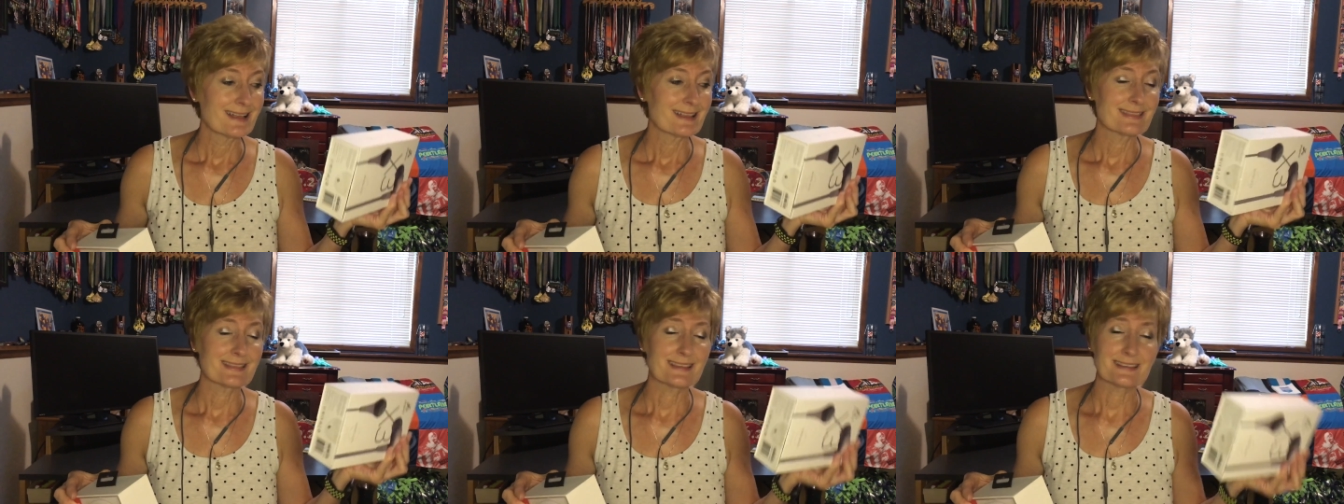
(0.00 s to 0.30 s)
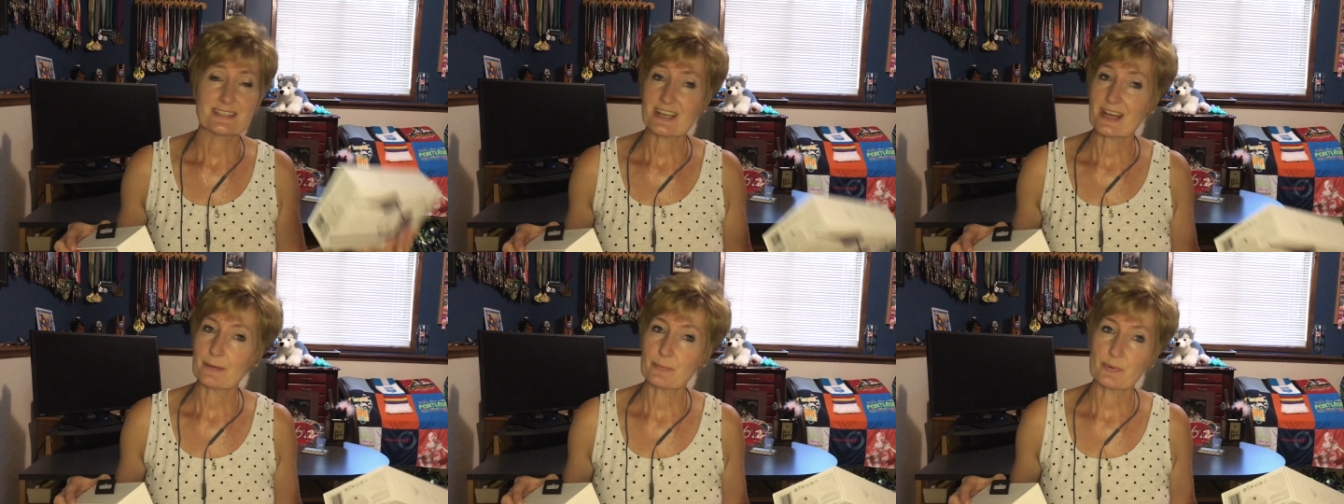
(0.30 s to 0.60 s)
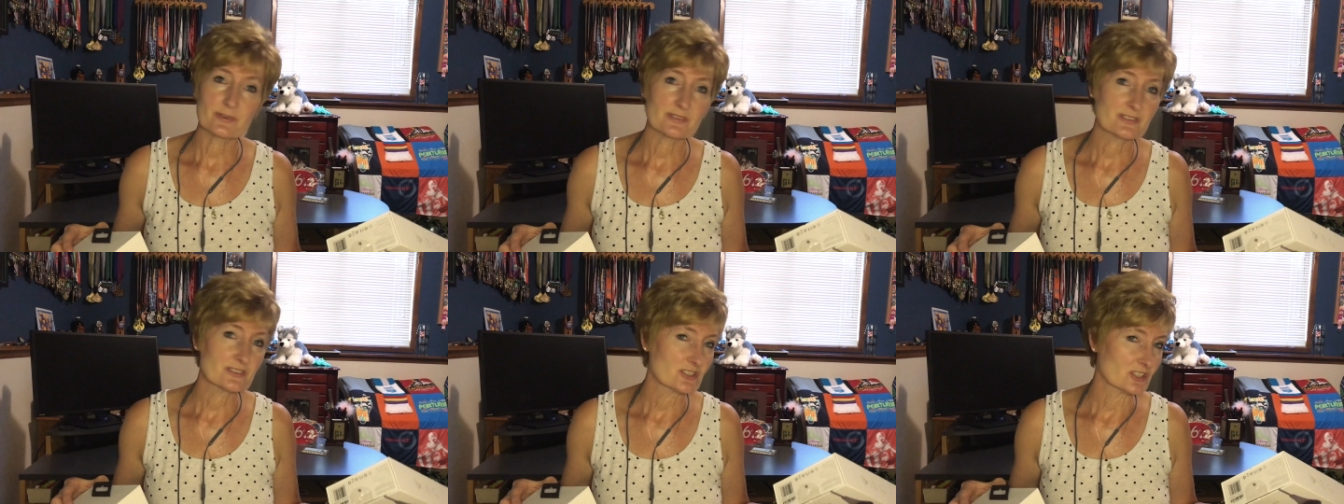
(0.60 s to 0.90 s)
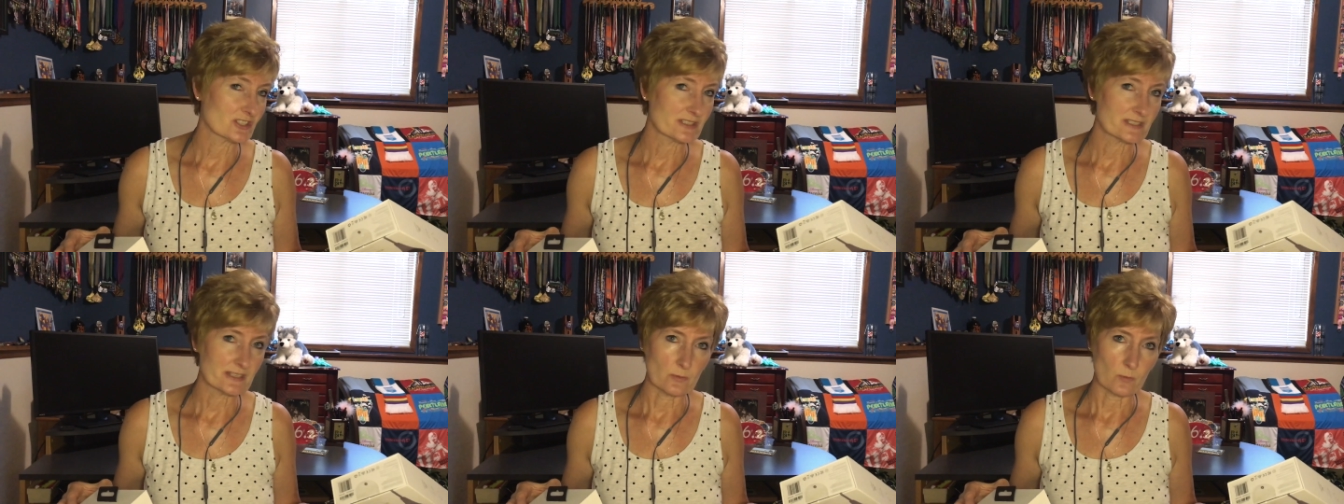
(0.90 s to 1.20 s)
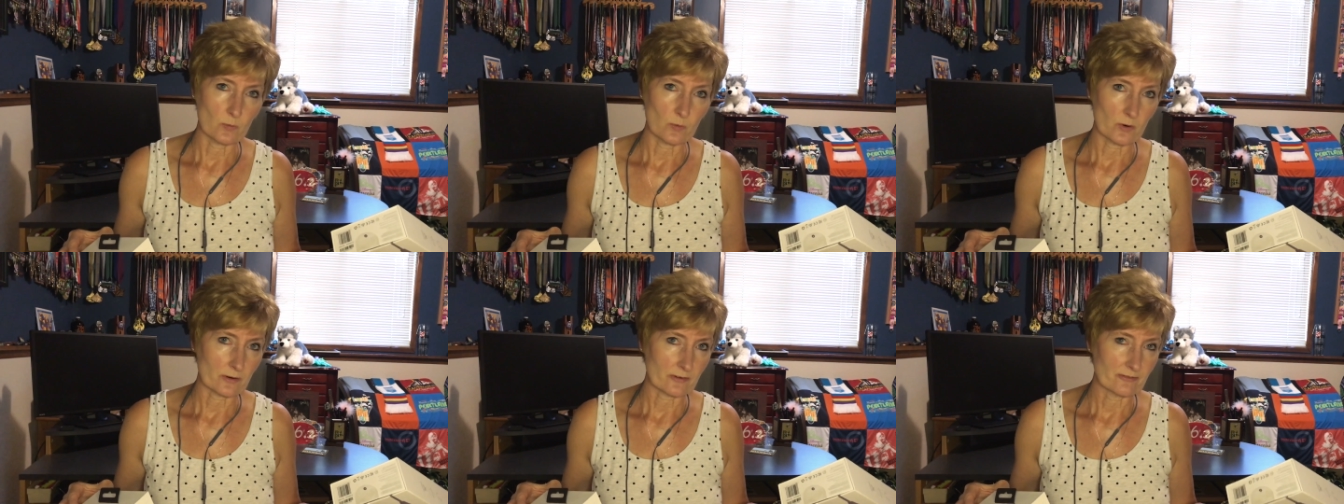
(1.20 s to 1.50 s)
The Jaybirds just
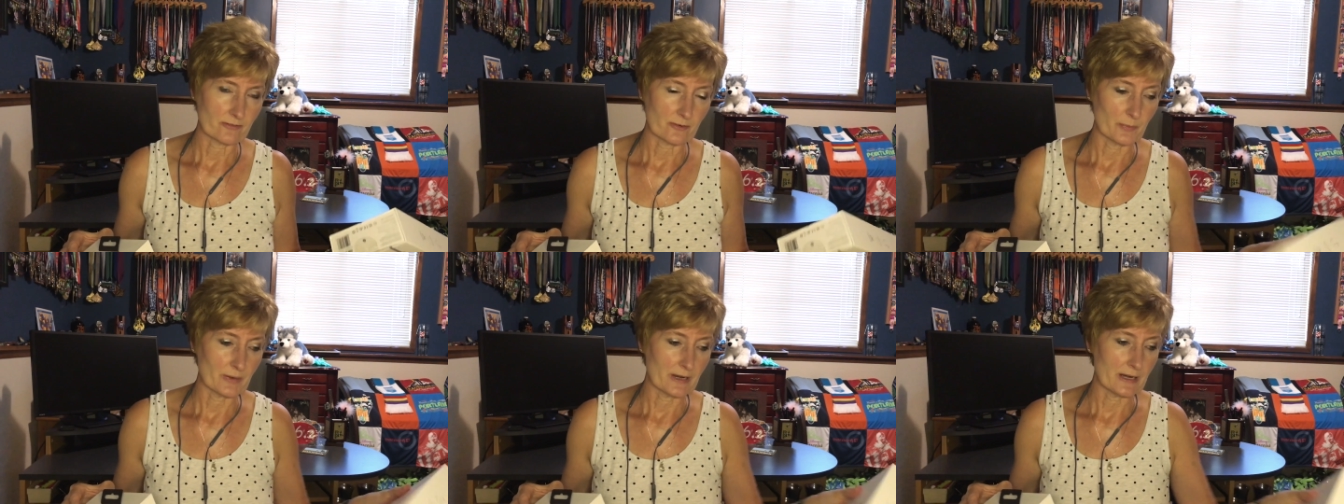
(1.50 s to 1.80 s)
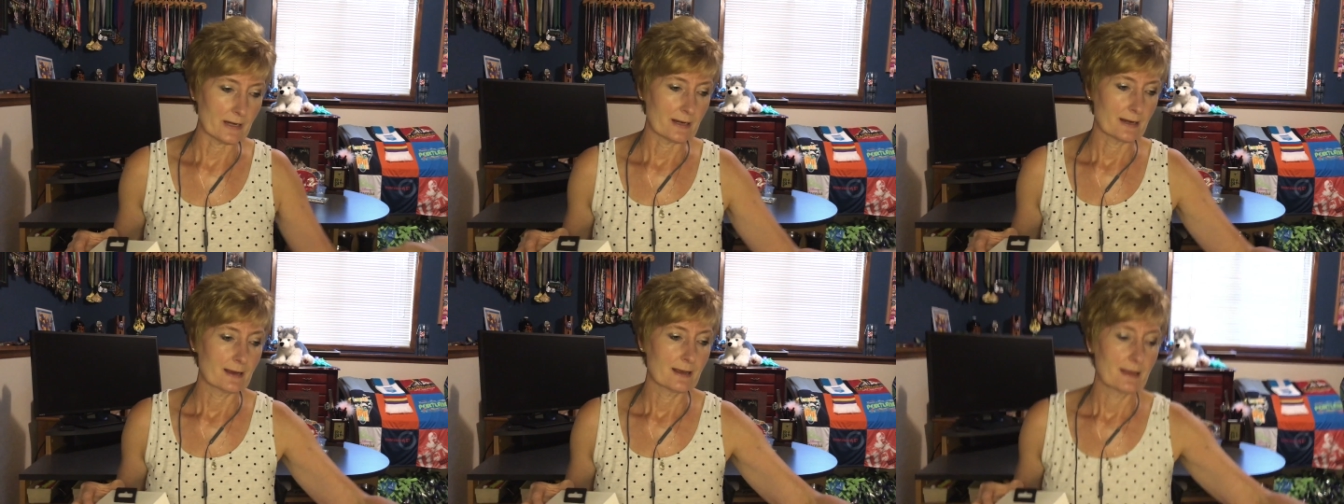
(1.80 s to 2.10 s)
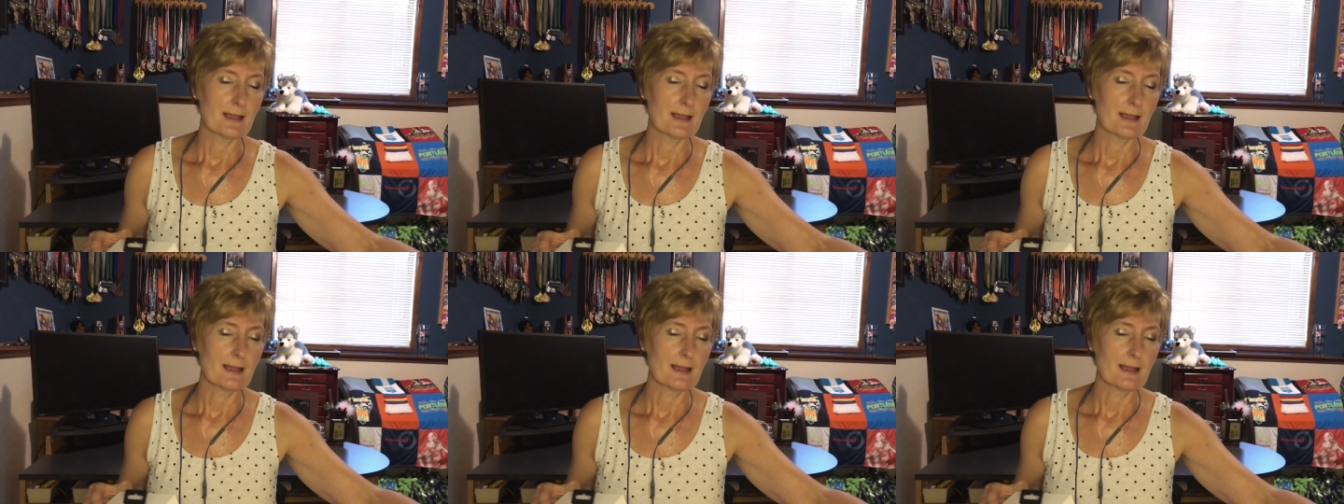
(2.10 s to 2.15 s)
didn't work for me.